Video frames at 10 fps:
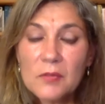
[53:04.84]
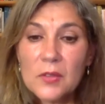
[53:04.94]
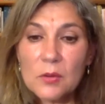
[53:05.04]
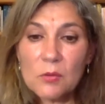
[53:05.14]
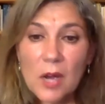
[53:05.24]

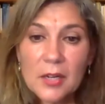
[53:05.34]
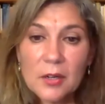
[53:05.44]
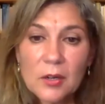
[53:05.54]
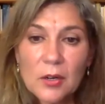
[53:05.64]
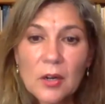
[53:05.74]
the
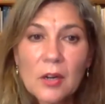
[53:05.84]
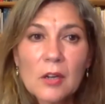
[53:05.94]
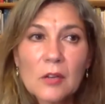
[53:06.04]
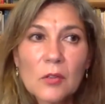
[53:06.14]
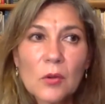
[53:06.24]
writer,
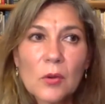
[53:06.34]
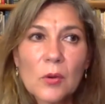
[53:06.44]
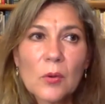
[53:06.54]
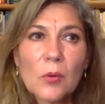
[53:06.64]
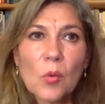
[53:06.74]

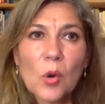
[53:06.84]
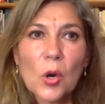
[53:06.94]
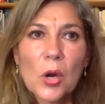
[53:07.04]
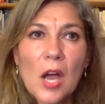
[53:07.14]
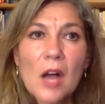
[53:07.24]
the
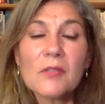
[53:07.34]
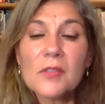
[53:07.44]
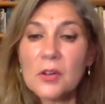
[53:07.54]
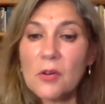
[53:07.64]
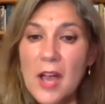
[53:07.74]
work of the
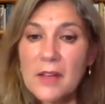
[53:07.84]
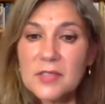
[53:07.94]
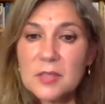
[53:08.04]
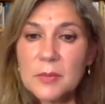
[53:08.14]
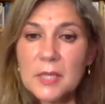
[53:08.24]

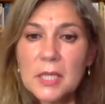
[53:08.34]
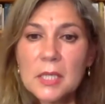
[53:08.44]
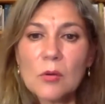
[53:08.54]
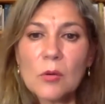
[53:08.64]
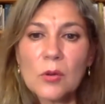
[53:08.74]

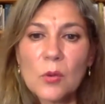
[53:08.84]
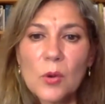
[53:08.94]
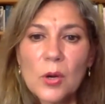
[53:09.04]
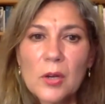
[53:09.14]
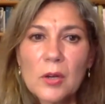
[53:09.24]
craftsman, or the
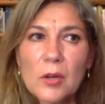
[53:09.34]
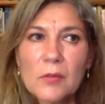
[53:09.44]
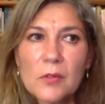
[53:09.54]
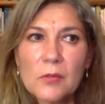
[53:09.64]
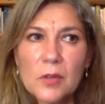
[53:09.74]
work of
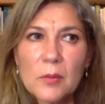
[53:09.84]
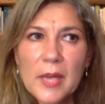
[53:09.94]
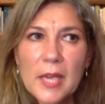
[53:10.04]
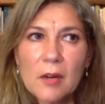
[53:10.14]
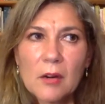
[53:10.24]
the
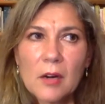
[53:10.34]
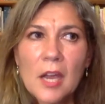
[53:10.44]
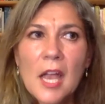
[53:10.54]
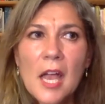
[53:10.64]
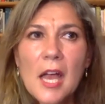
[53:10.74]
filmmaker.
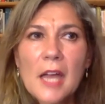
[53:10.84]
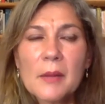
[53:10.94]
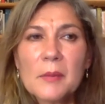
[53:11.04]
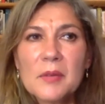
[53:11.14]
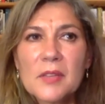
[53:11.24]
And
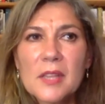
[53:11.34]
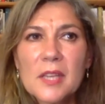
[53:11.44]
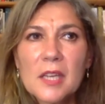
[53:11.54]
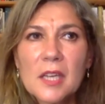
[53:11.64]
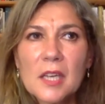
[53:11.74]
I'm even
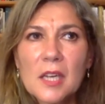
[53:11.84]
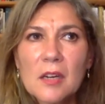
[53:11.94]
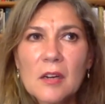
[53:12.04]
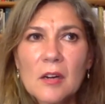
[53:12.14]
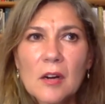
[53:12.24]
thinking
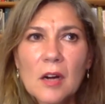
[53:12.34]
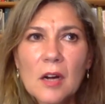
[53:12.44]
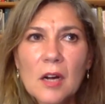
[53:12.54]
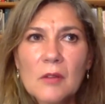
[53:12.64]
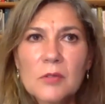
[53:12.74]
here
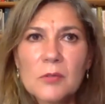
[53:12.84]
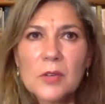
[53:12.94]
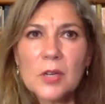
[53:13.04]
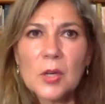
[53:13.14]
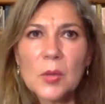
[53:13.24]
of a
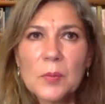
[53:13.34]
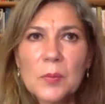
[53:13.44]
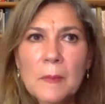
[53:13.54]
film